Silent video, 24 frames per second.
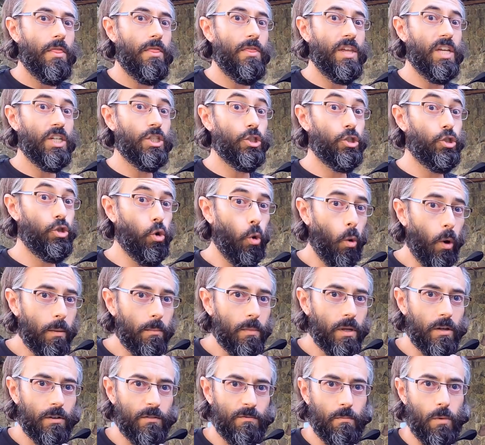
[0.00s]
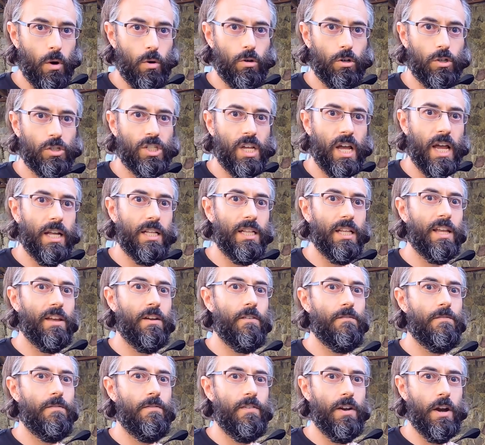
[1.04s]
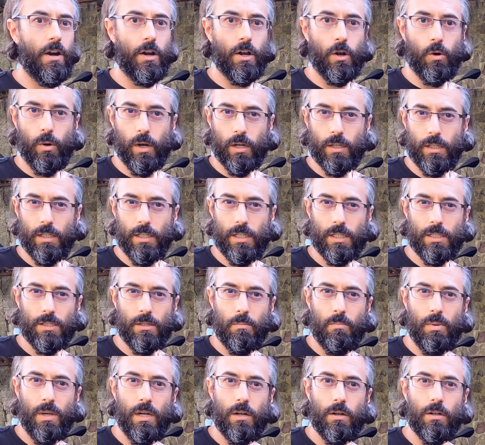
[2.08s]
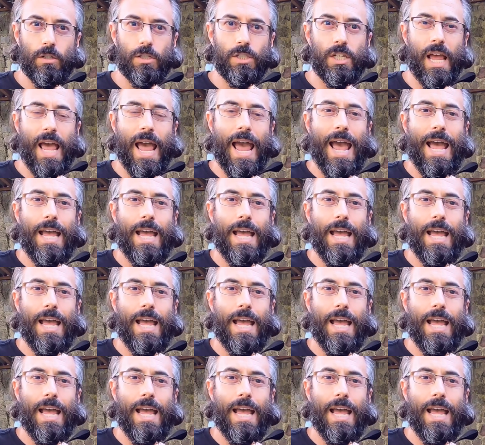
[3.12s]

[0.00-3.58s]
the enjoyment of motorcycling very quickly disappears,